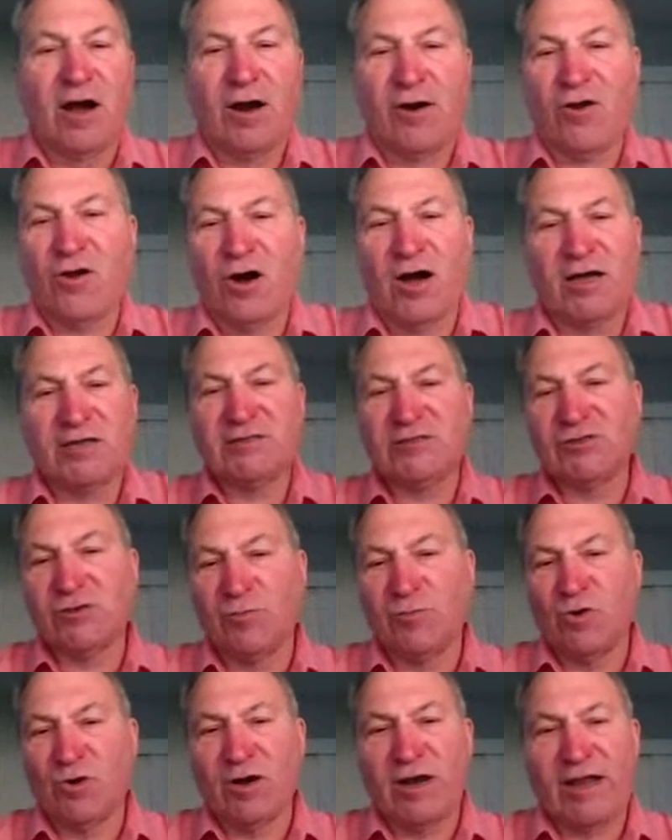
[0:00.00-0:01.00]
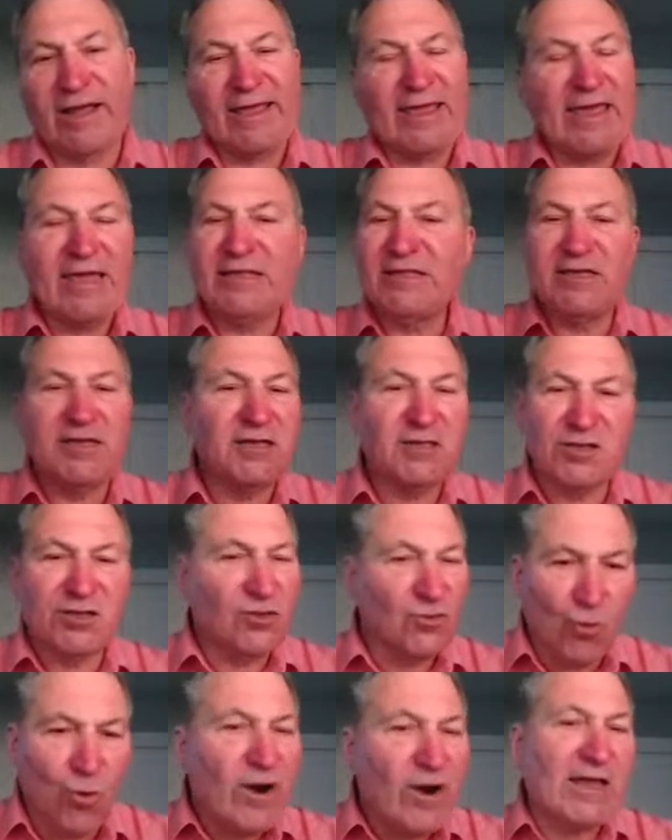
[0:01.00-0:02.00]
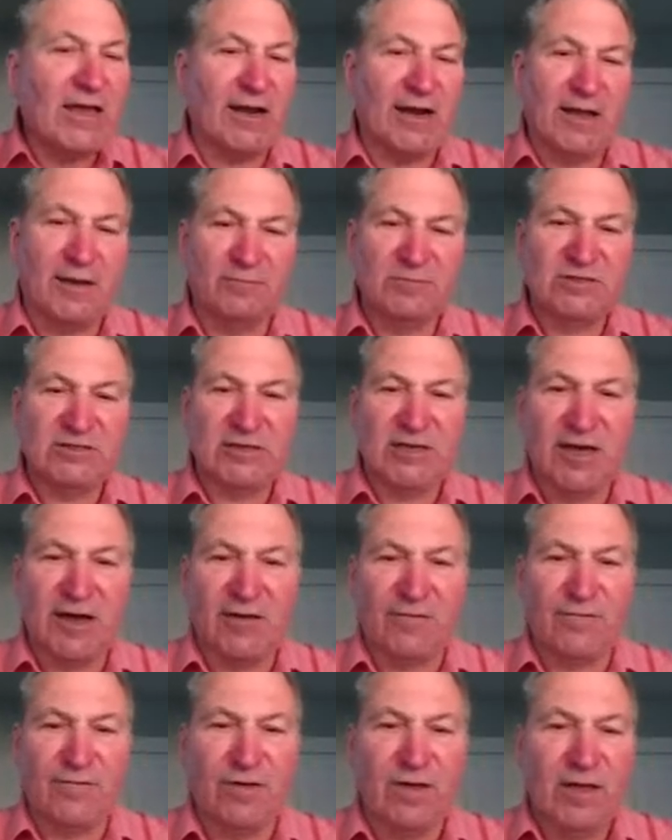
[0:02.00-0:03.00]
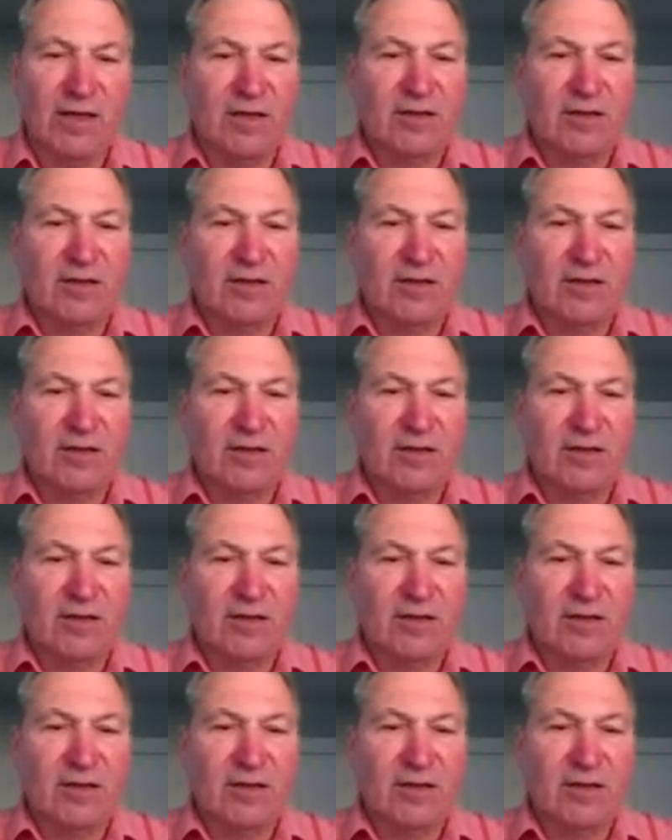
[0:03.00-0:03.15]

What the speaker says: our costs are more like $18 to $20 an MCF.